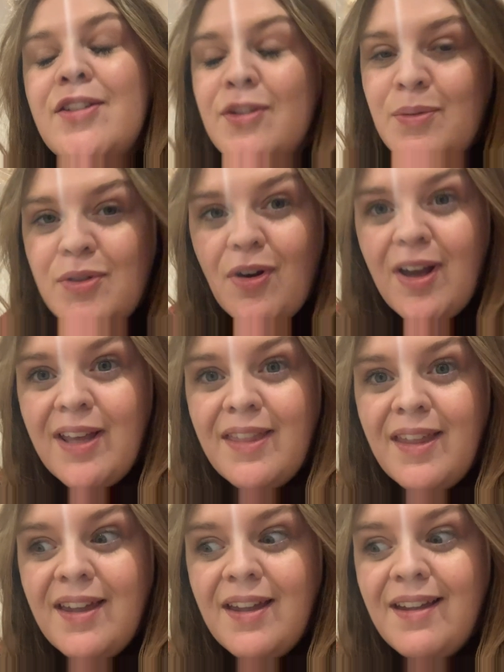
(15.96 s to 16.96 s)
So we're trying
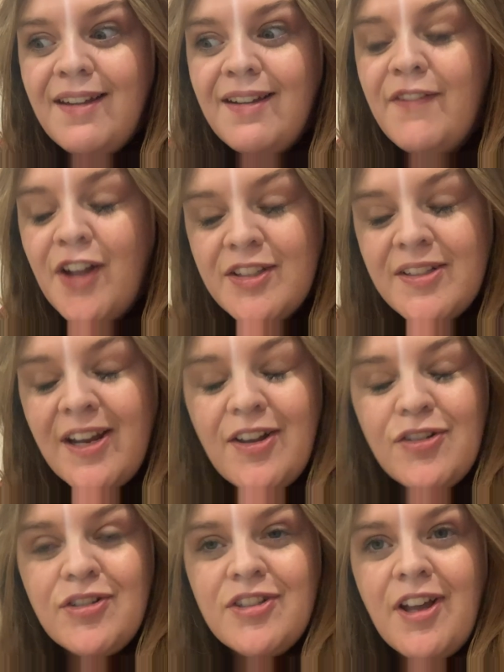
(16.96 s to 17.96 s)
the fast
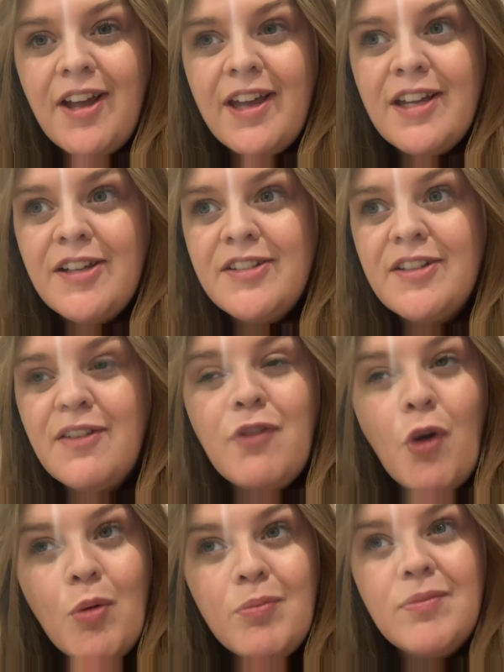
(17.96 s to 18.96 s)
800 diet
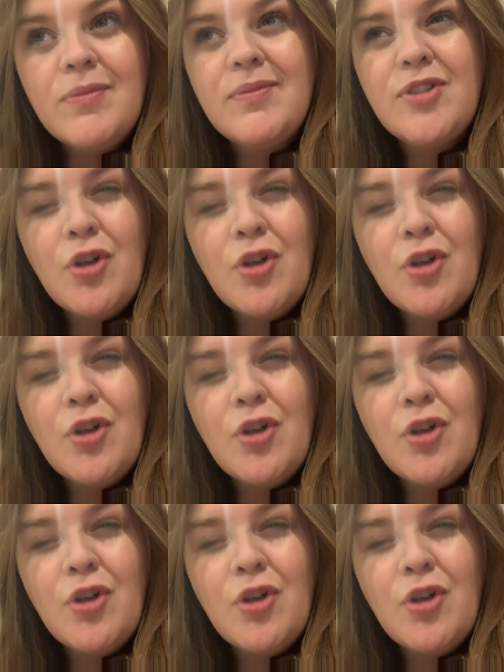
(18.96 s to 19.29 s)
from